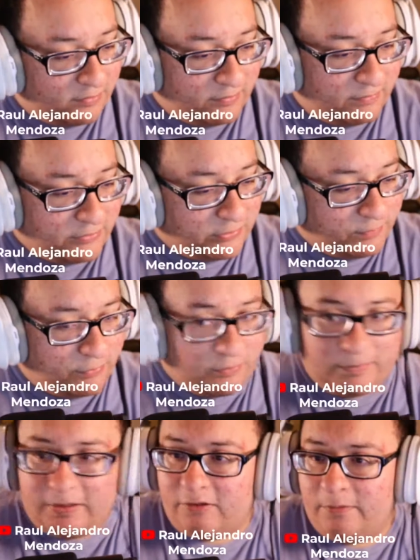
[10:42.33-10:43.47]
just pull it
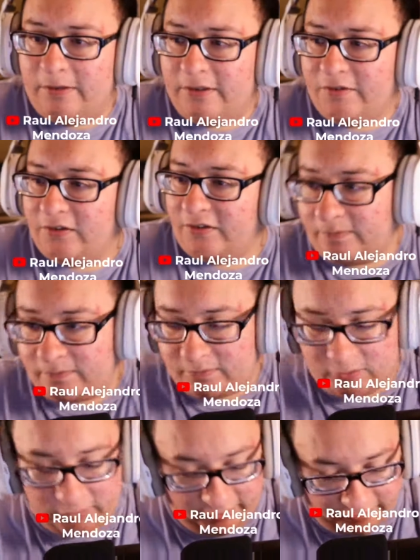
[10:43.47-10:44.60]
back over. Yes, awesome.
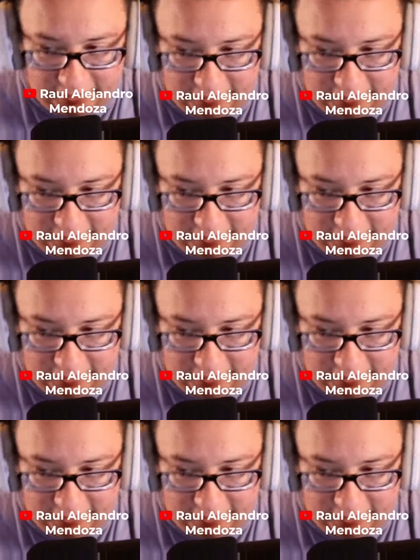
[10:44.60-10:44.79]
Okay,